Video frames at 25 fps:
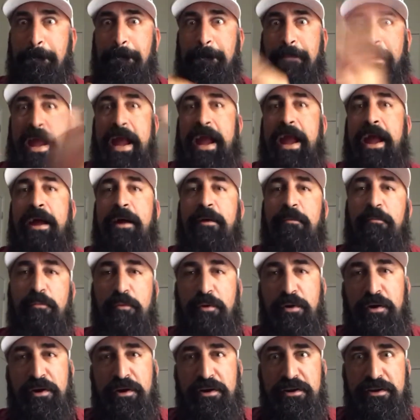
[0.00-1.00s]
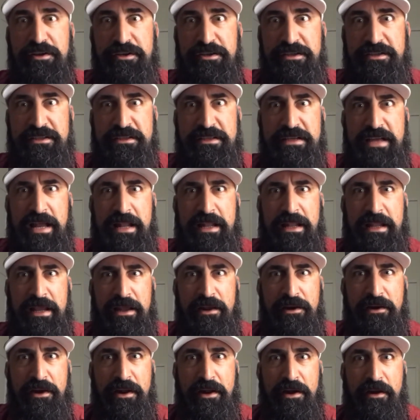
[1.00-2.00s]
bam, we're gonna just set the
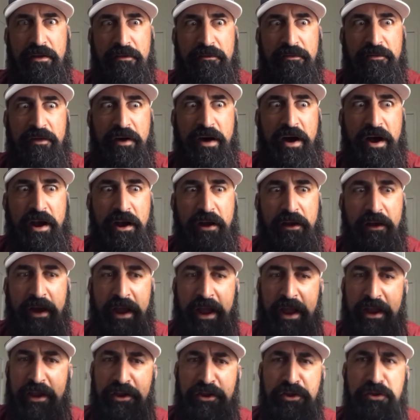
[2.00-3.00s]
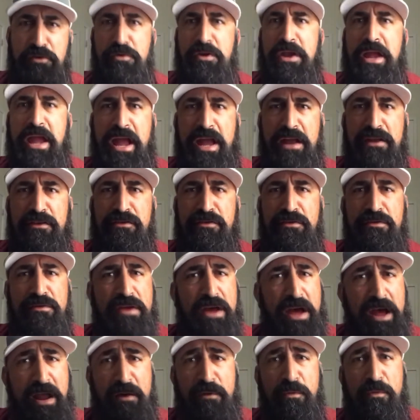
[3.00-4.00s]
internet on fire, and you can't do
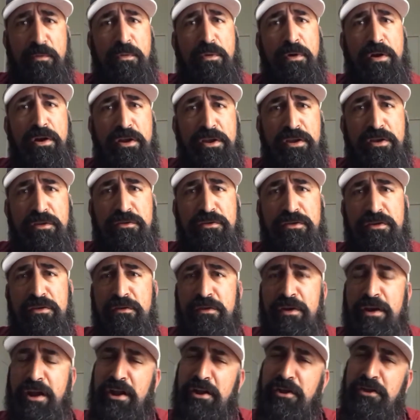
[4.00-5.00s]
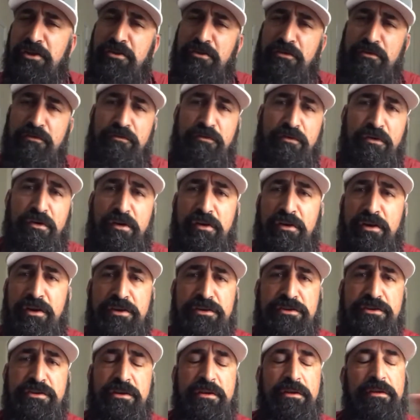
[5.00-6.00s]
that, and what are you doing, and you're wrong
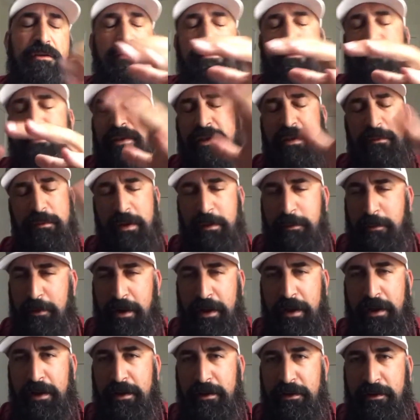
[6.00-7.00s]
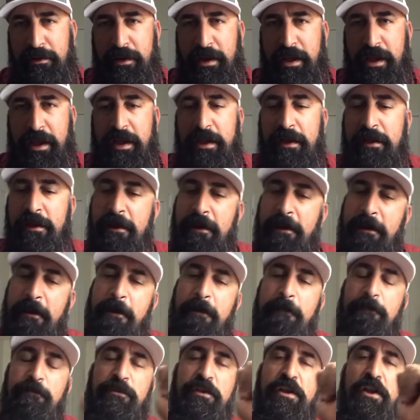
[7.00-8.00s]
because you, give me a break, okay?
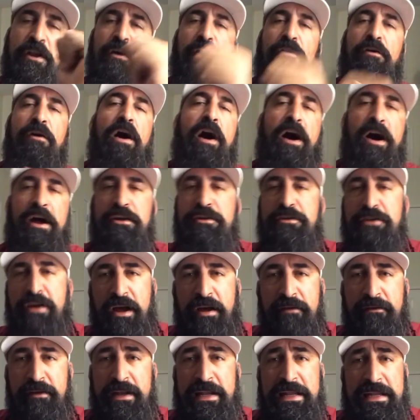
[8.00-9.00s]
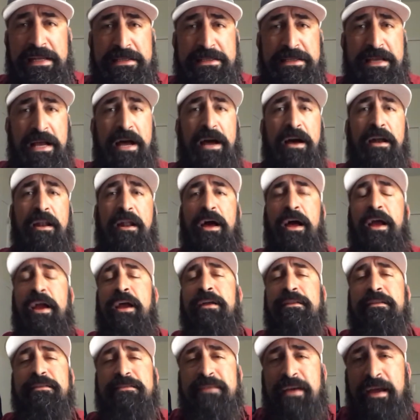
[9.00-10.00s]
I drive a Nissan, I
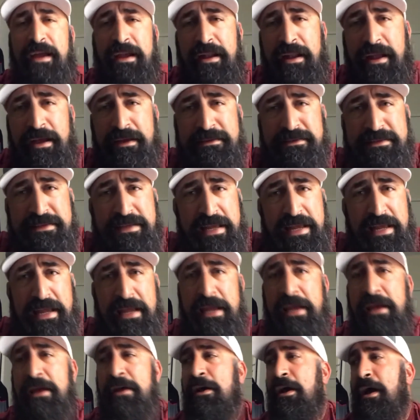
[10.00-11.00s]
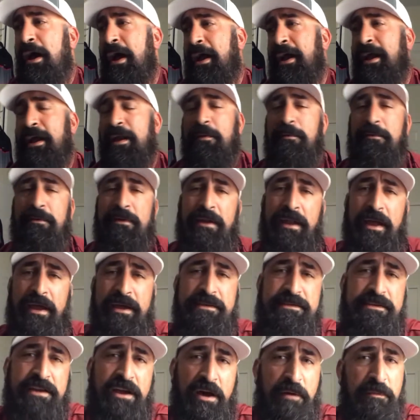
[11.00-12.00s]
got the Titan XD, I got a
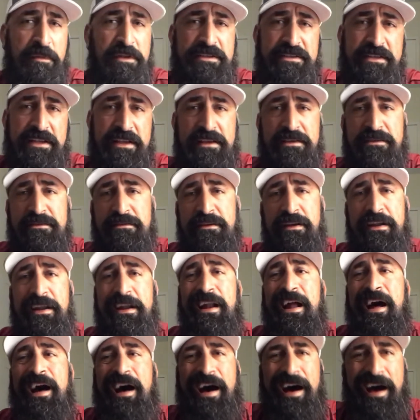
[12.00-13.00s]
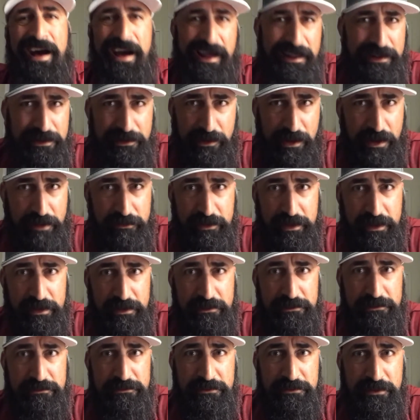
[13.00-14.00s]
nice Cummins diesel in it, I love it,
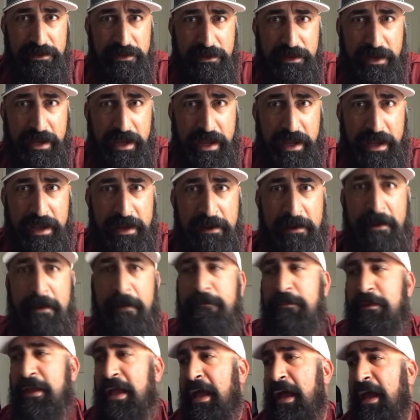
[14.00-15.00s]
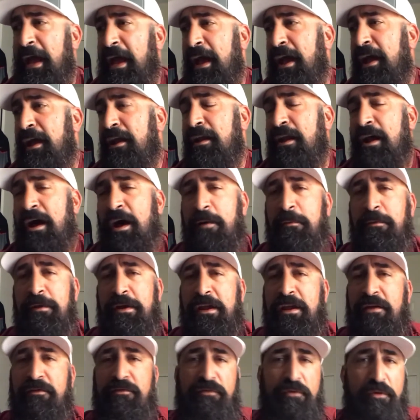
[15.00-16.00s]
okay? And I'm
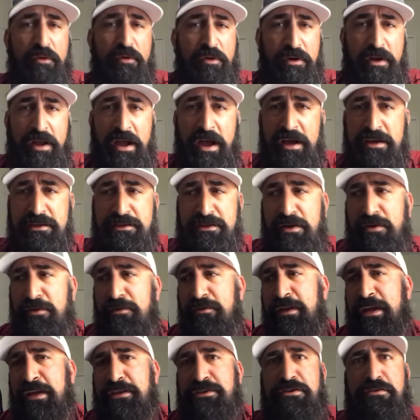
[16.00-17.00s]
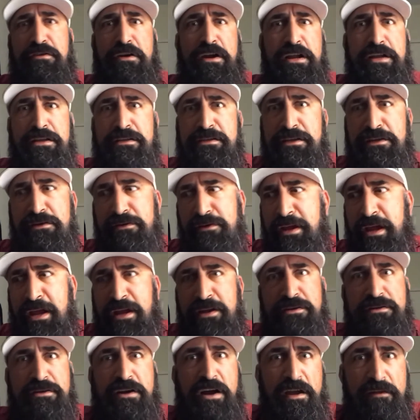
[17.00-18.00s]
gonna get Ford guys go, that's crazy, you
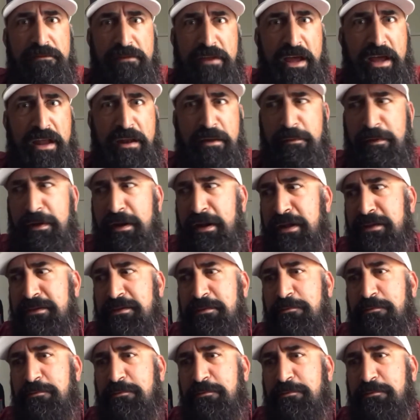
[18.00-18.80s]
can't drive that. I mean,